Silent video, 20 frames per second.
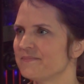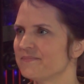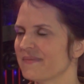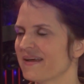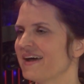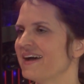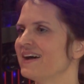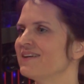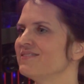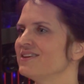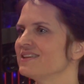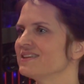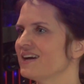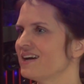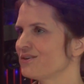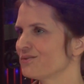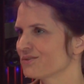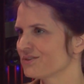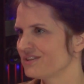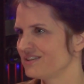having
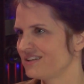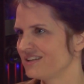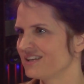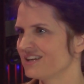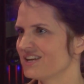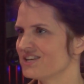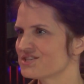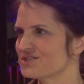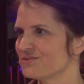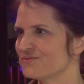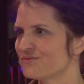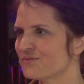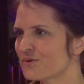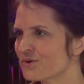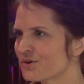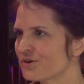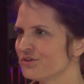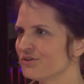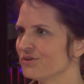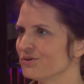that authentication
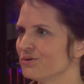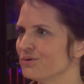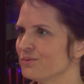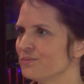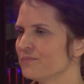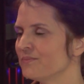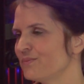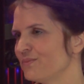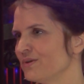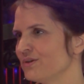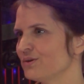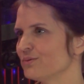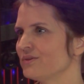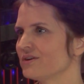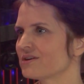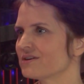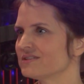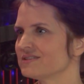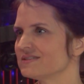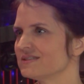for you, you know,
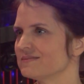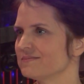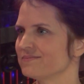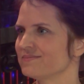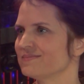there is